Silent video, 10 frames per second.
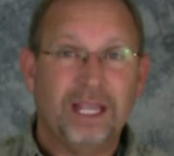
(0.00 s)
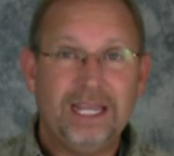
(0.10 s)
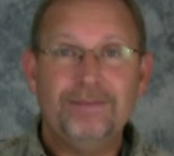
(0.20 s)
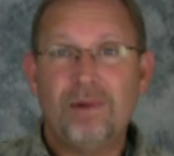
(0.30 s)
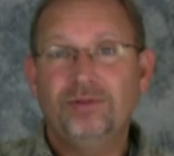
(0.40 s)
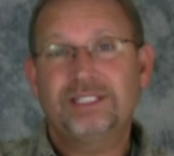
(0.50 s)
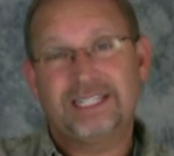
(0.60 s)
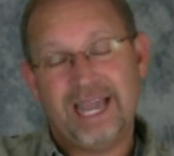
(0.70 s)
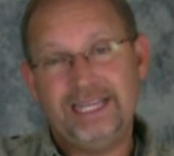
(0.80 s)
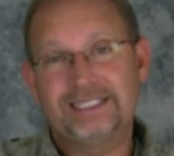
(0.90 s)
In
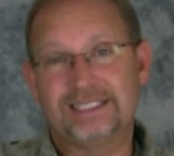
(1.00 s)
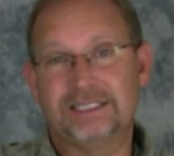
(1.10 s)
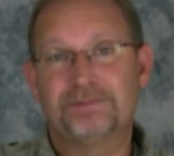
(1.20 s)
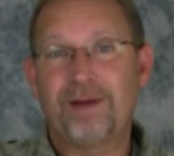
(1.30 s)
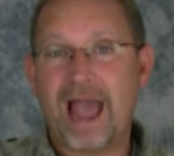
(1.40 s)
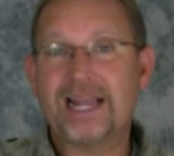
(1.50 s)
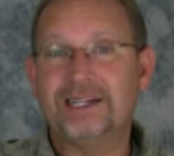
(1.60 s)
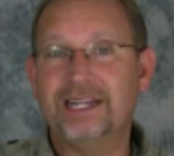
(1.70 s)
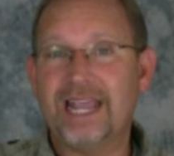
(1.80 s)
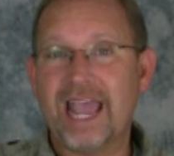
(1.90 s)
most cases,
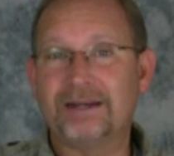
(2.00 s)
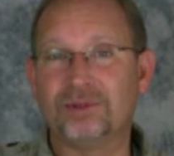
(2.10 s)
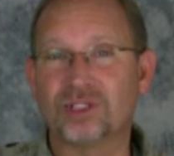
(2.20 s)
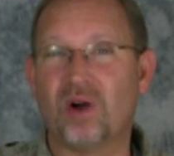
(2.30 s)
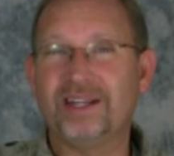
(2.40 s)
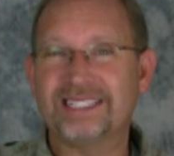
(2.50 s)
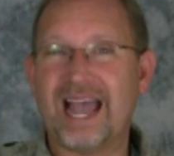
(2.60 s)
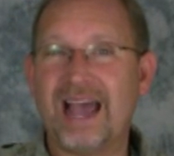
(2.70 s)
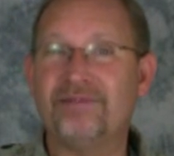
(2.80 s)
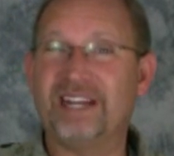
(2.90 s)
pack hunting animals always
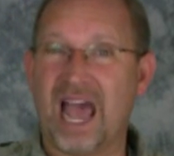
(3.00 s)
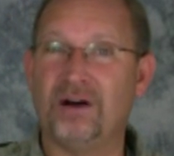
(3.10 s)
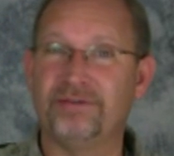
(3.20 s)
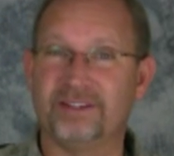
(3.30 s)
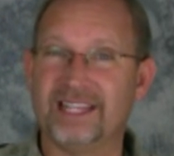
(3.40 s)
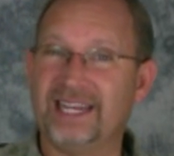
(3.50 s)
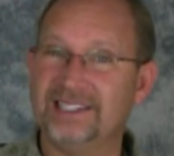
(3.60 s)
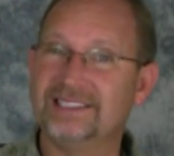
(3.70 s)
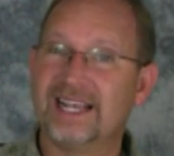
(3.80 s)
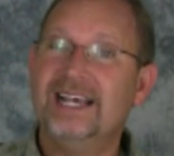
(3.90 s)
have an alpha, that
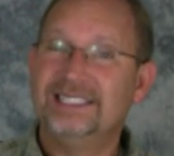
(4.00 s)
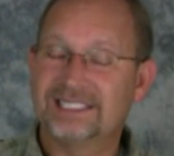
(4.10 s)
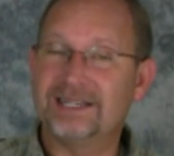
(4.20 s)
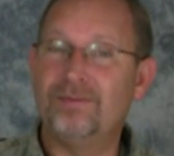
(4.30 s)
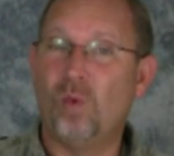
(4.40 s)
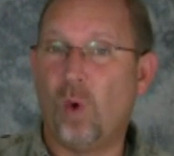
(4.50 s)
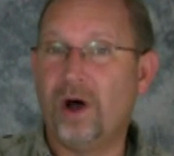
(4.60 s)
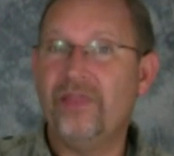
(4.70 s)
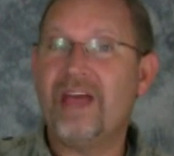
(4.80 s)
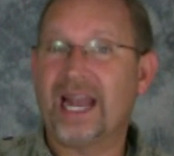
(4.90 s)
is,
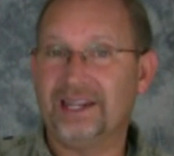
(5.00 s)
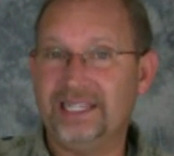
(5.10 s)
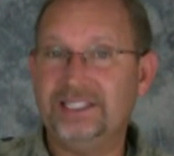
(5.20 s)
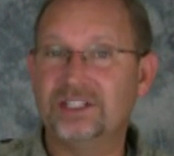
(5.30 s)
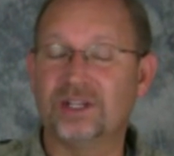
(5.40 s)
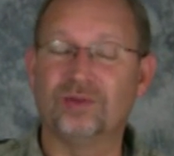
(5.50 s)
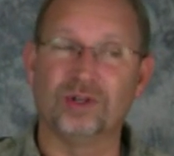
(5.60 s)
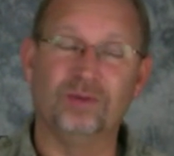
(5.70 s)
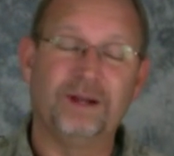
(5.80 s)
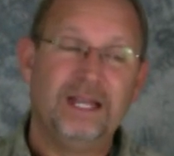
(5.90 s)
someone that leads the
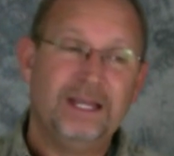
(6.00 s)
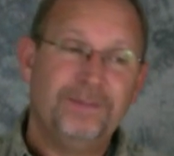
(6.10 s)
group.